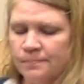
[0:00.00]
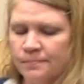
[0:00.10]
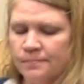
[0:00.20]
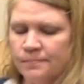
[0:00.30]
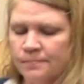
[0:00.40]

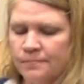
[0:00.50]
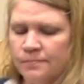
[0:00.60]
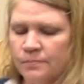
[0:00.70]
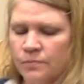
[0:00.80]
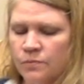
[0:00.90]

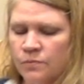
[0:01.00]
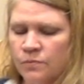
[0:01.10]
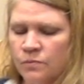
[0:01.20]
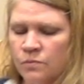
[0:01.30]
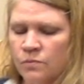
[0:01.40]

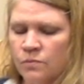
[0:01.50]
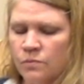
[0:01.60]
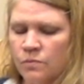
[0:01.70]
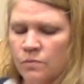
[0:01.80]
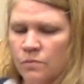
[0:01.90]

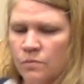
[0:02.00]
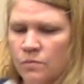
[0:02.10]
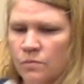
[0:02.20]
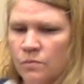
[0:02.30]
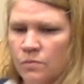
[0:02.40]

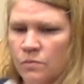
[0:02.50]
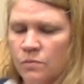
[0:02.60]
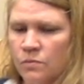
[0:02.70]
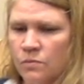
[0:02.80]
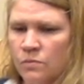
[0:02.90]

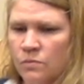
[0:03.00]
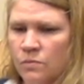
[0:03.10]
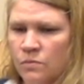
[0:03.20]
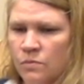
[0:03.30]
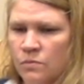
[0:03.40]
The person shown says nothing.